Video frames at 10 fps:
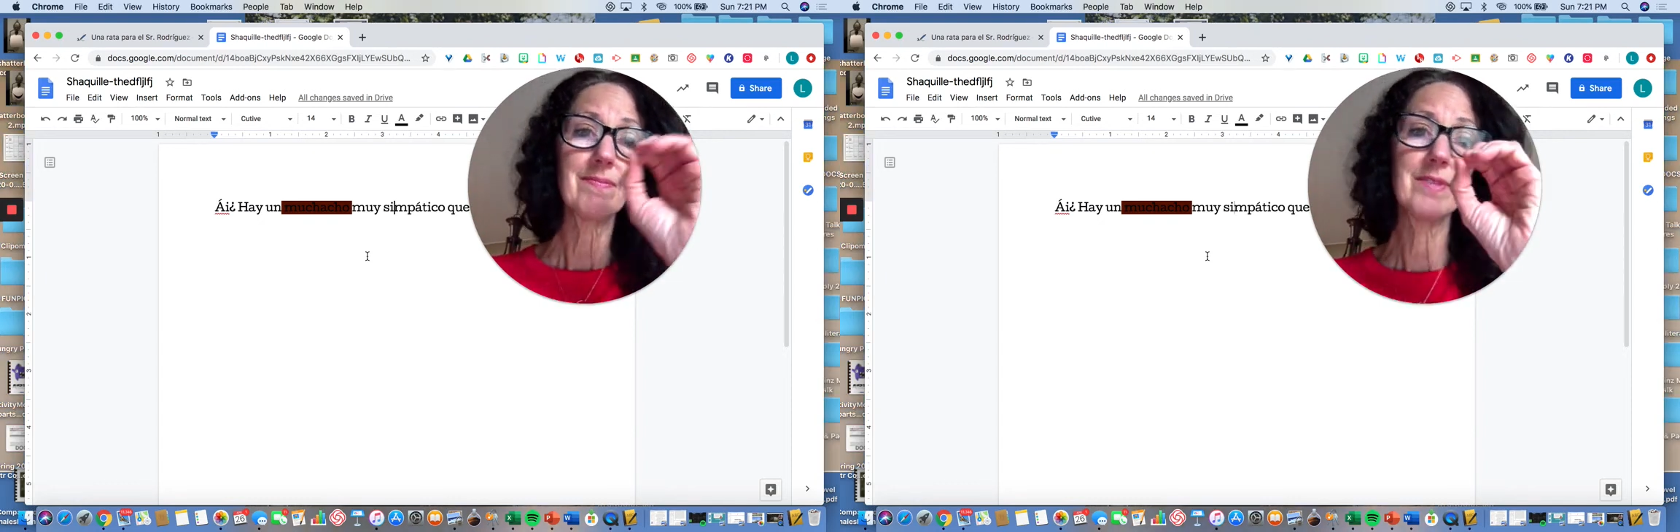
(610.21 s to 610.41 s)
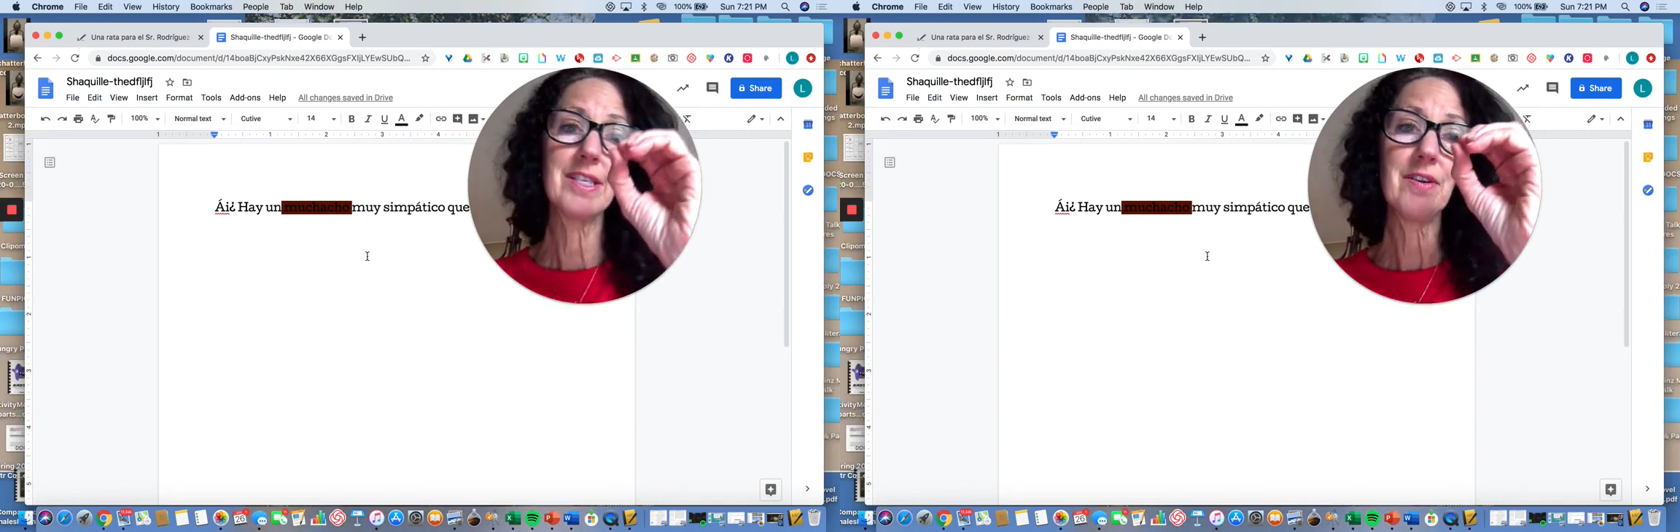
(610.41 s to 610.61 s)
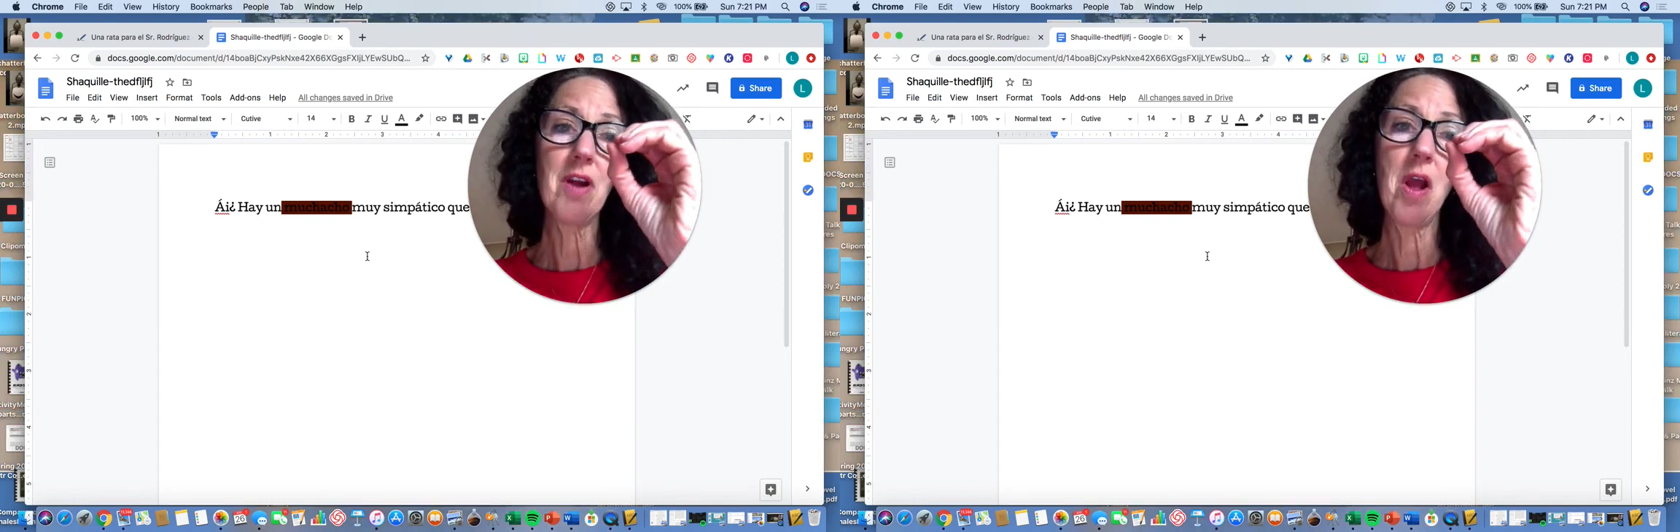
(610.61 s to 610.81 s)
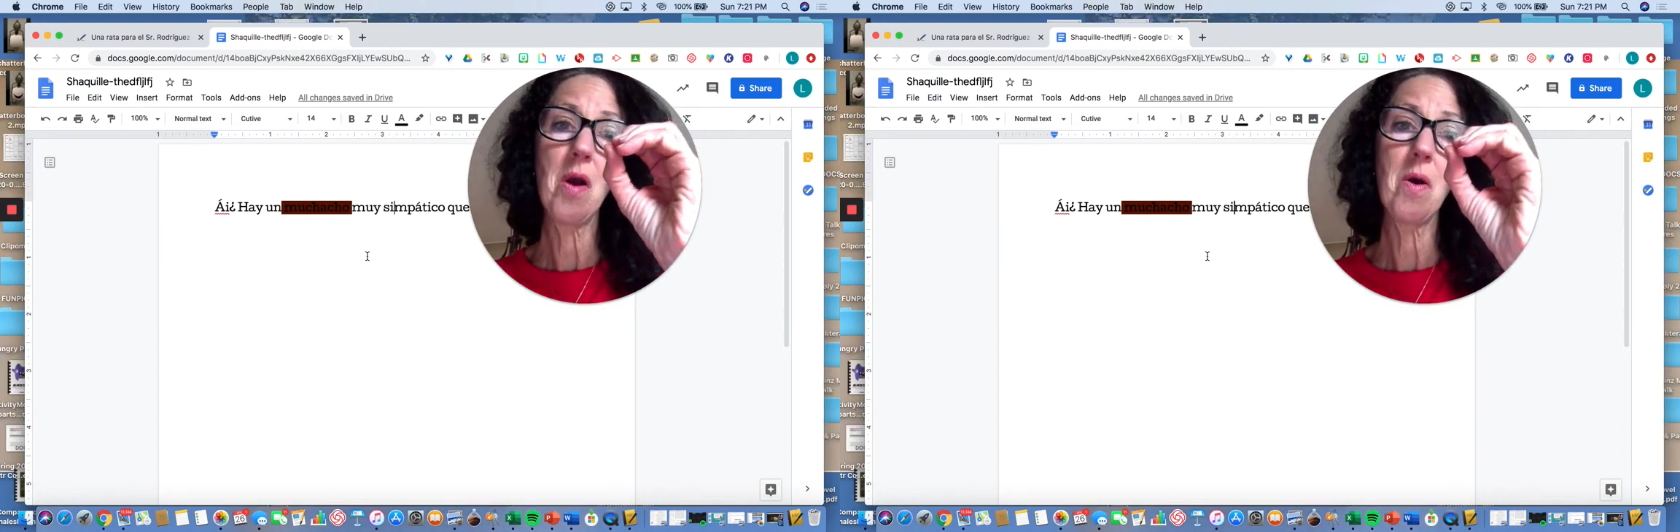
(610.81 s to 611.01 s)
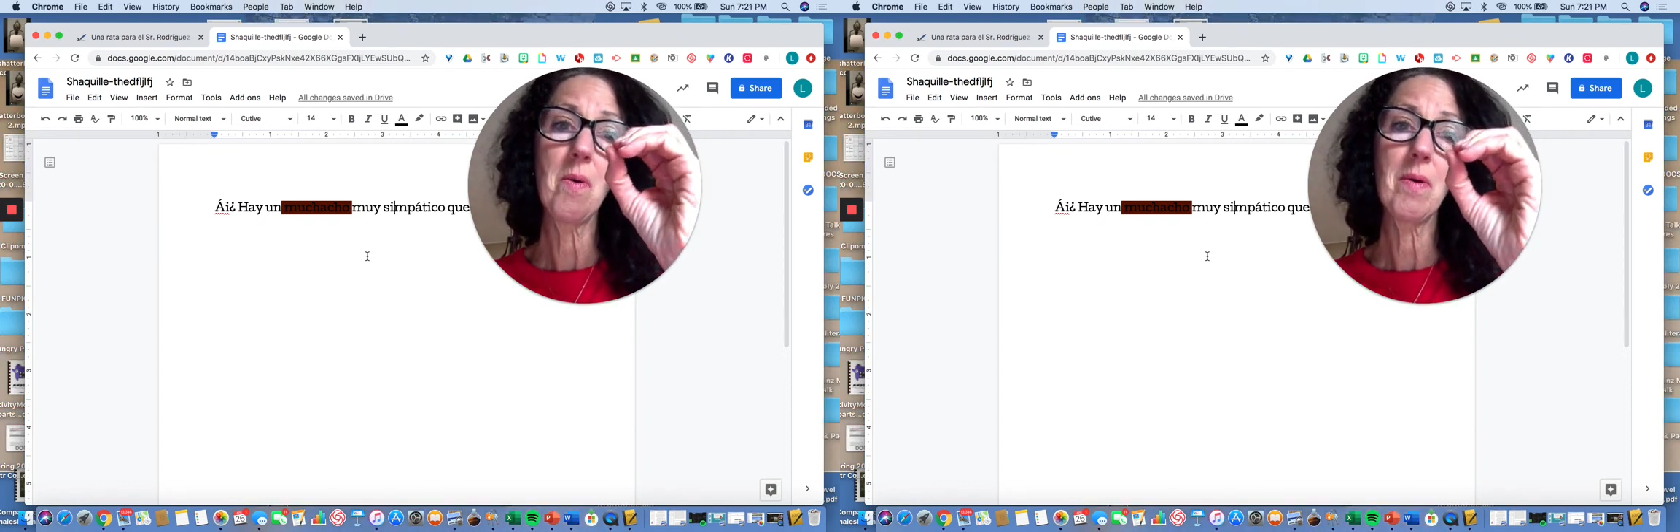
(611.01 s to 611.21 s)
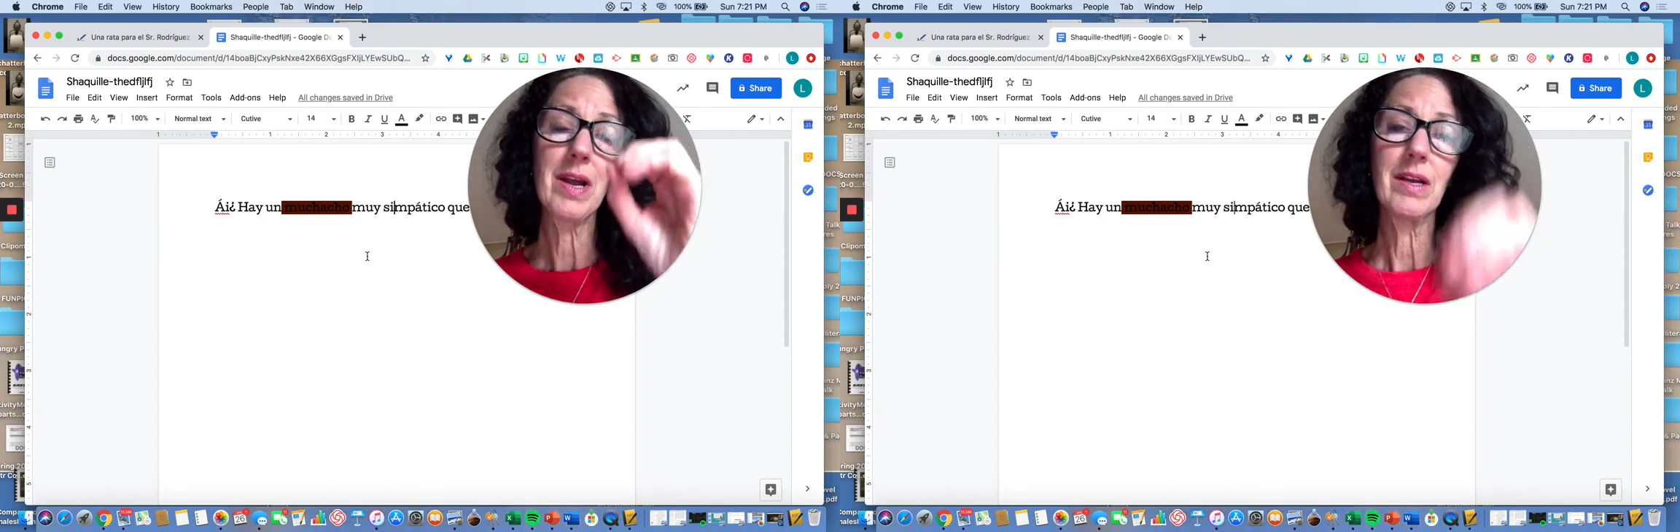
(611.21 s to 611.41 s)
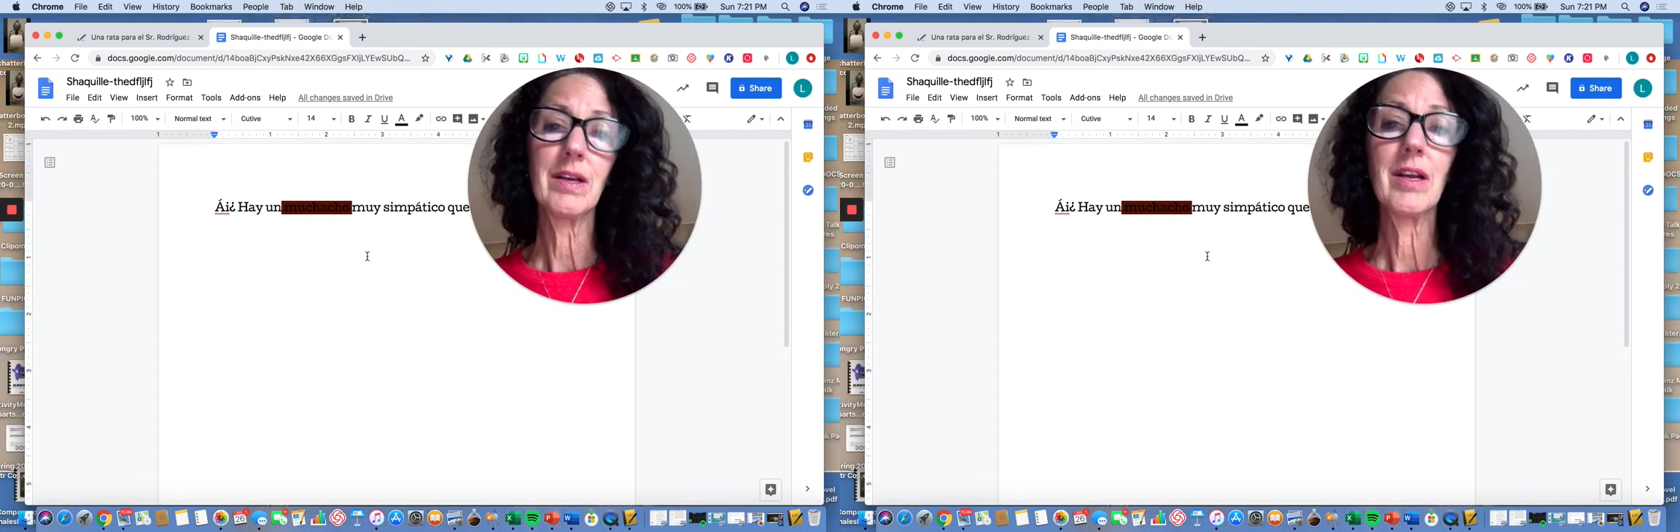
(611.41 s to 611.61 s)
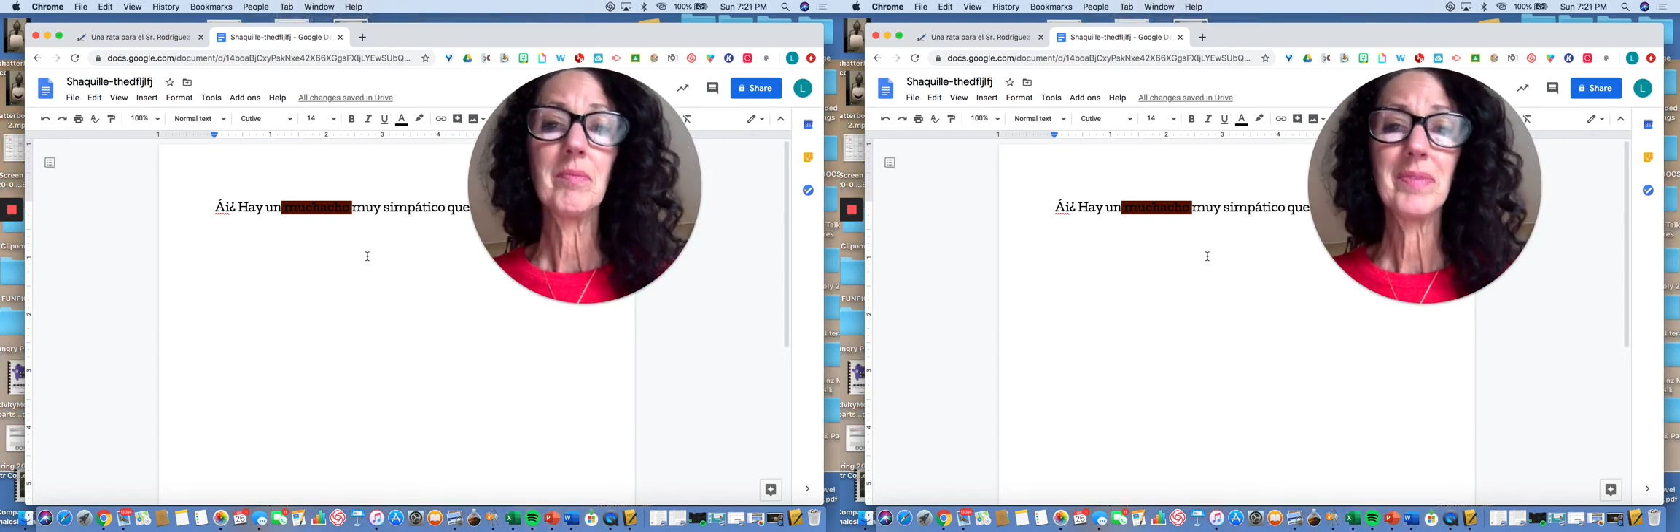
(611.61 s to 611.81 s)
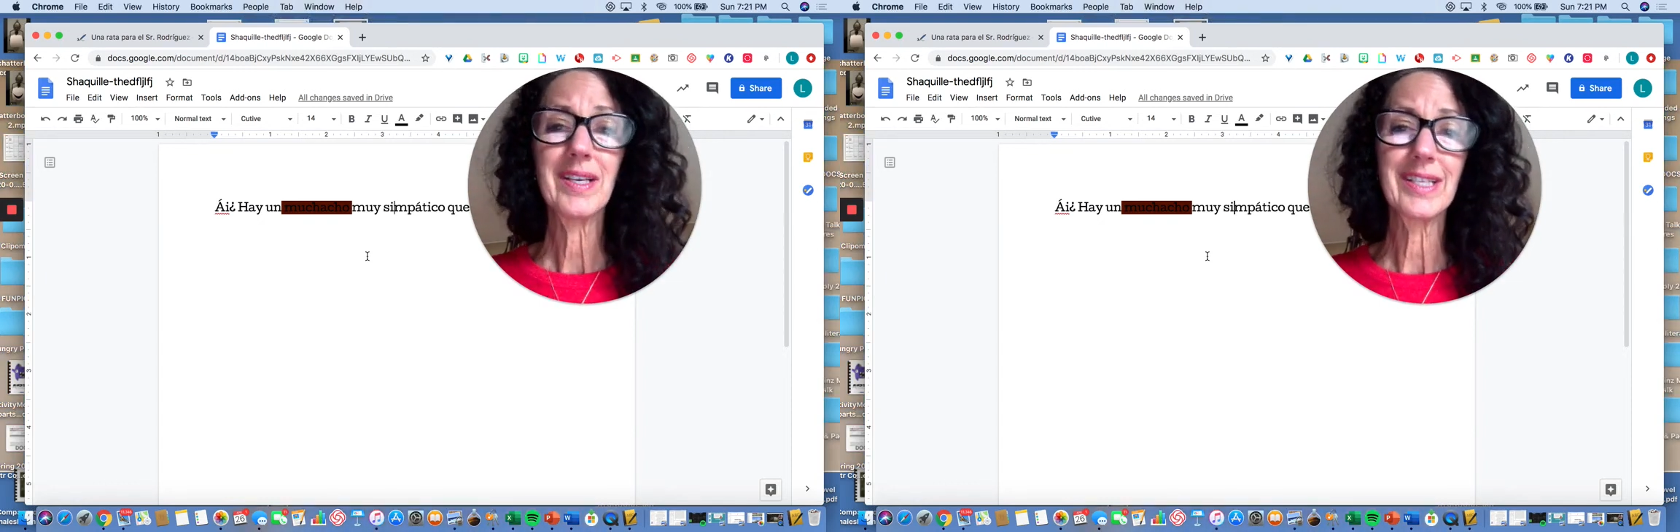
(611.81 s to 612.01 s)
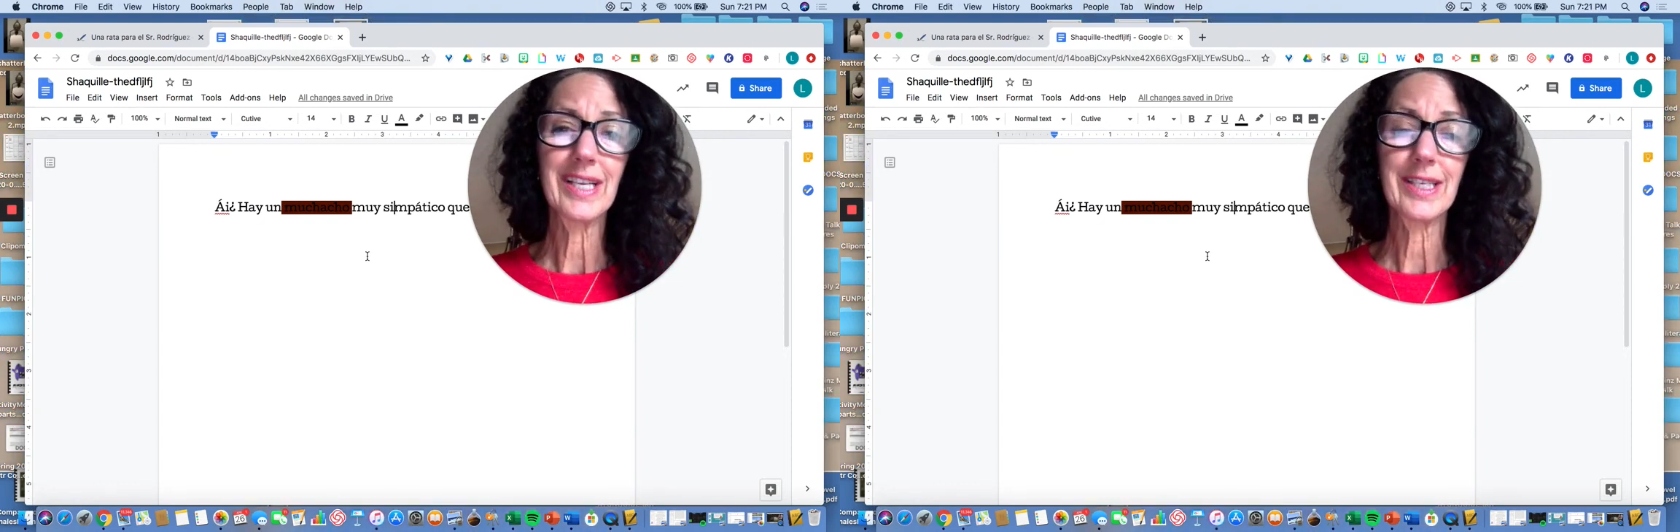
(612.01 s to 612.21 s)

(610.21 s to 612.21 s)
0 because that's